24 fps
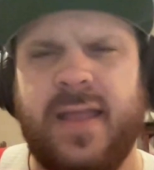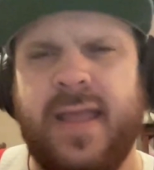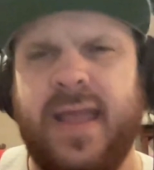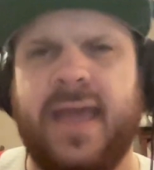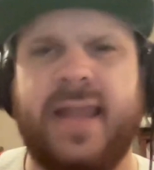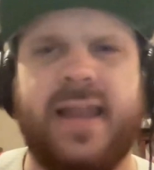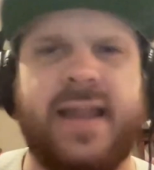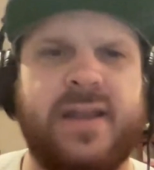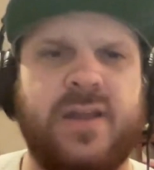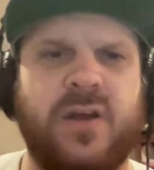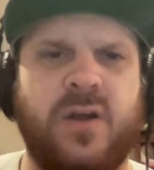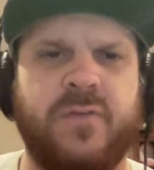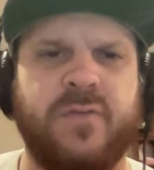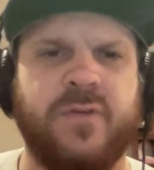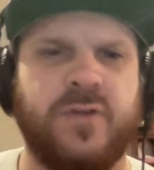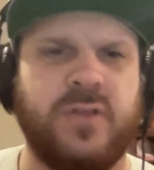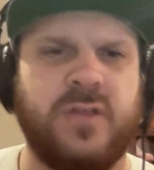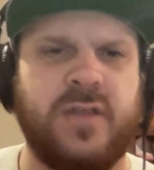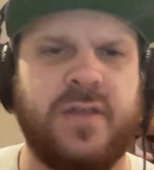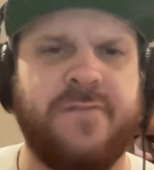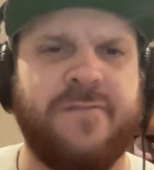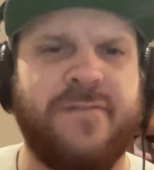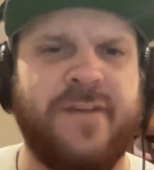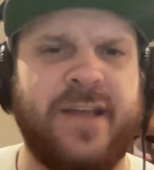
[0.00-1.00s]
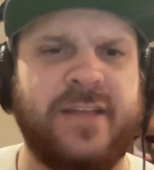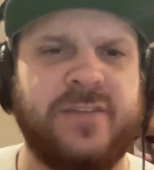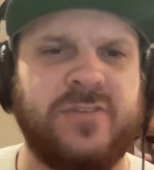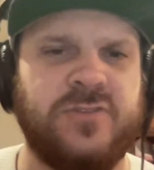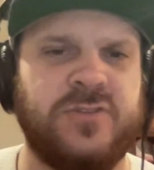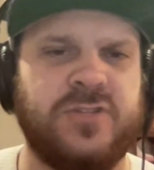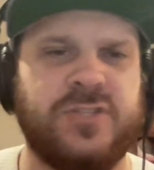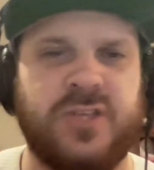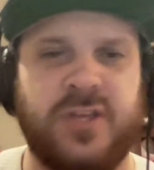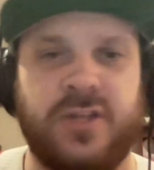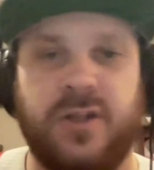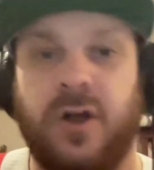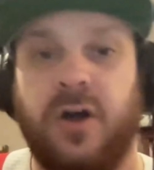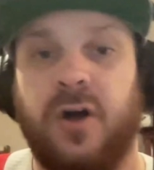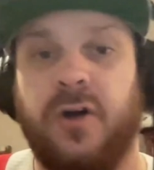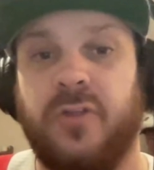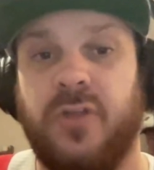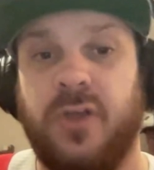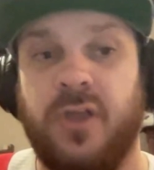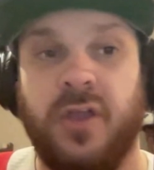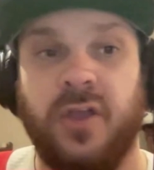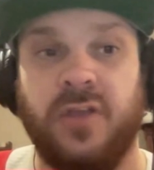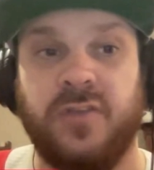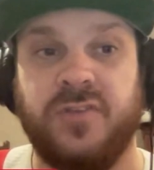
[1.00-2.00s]
And I know if you're Leaf fans, you just said, oh,
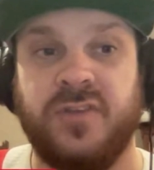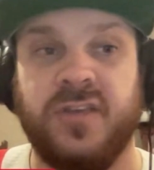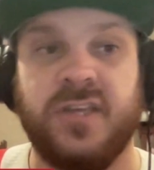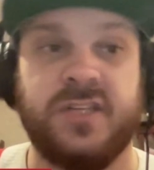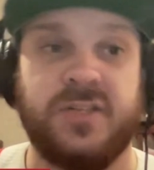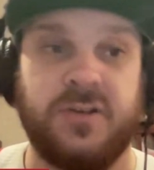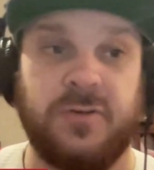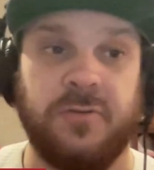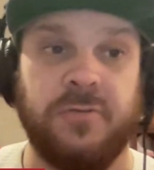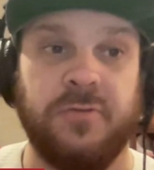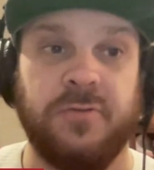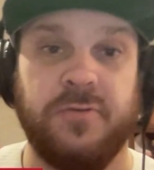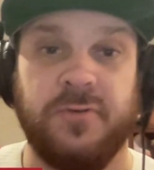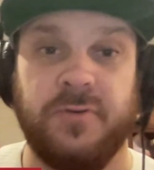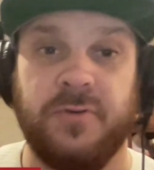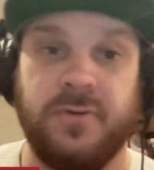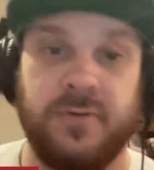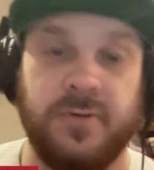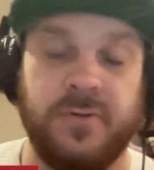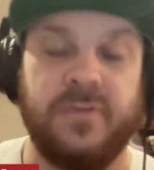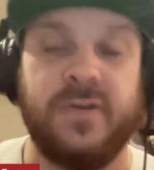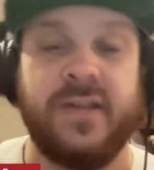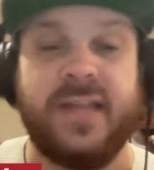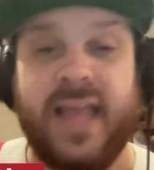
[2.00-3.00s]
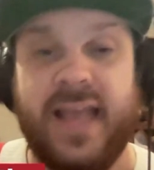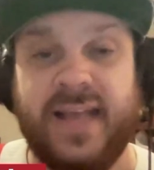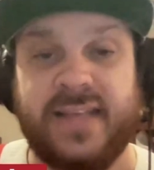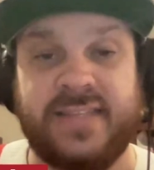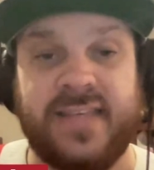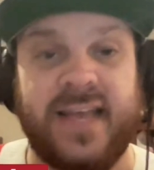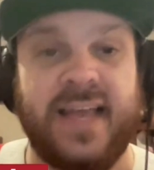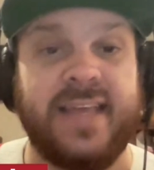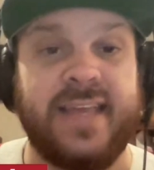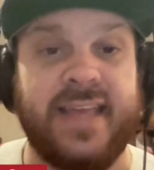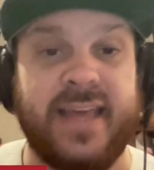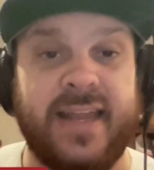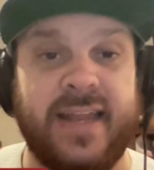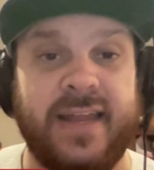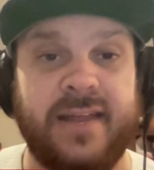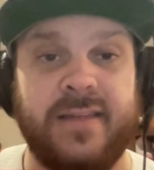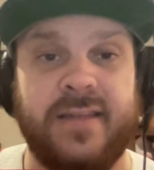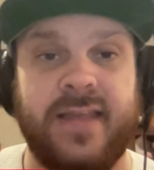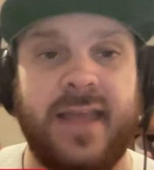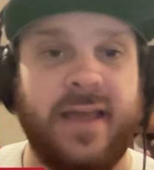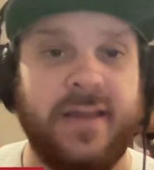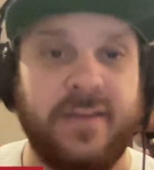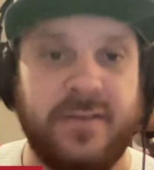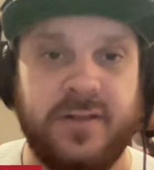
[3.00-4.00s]
they exist. Yes, I get it.
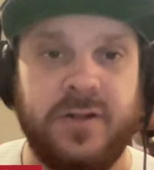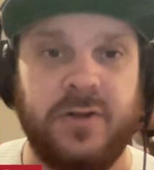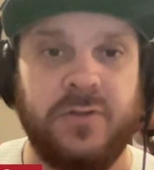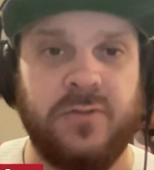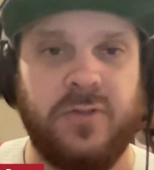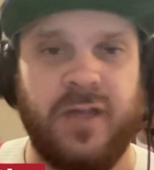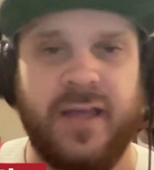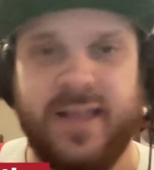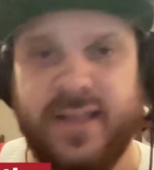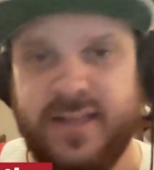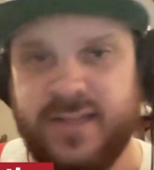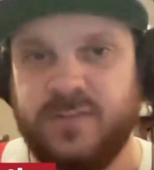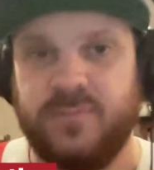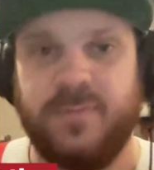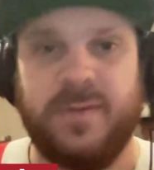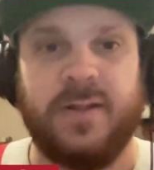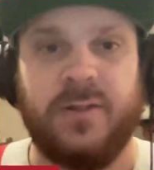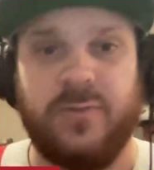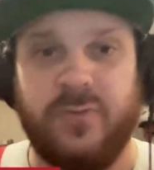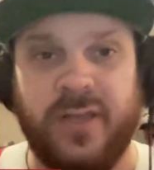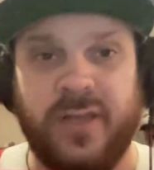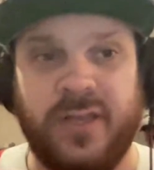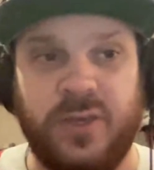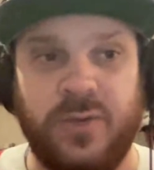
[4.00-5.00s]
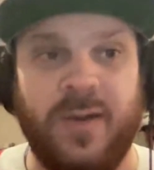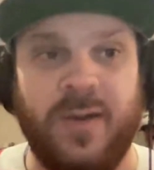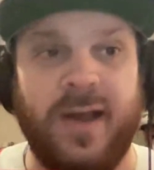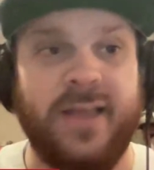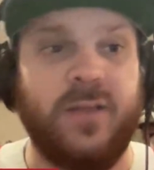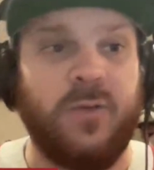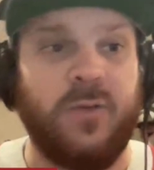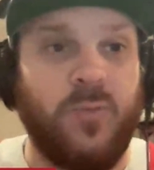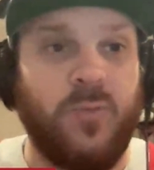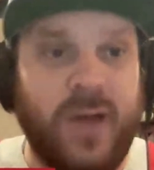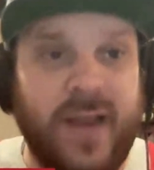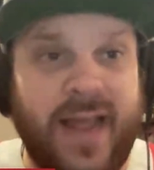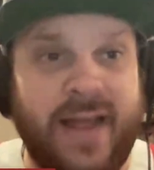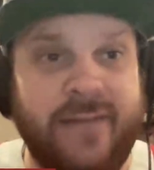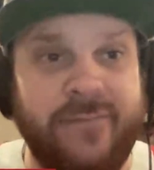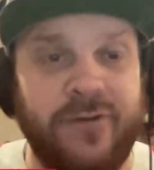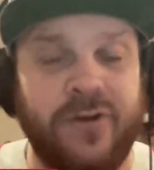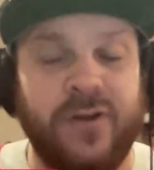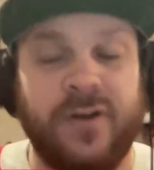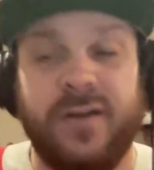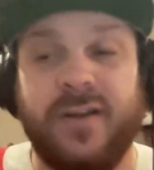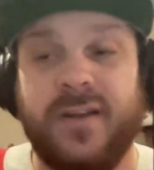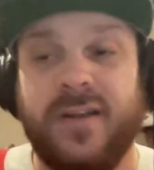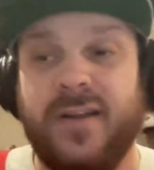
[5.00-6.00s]
Yeah, you don't like us. We don't like you either.
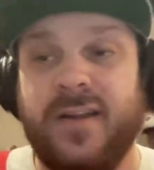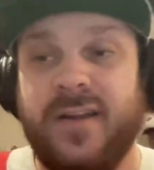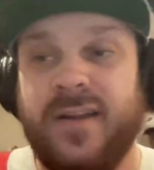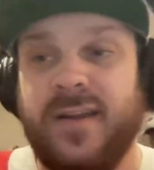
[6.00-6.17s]
Whatever.